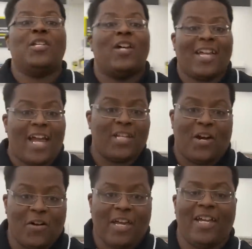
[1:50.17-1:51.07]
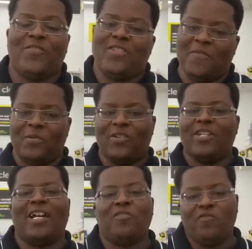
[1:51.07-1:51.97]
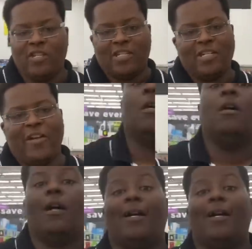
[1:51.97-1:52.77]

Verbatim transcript: So I got y'all, okay? So definitely should check out the full list of scenarios.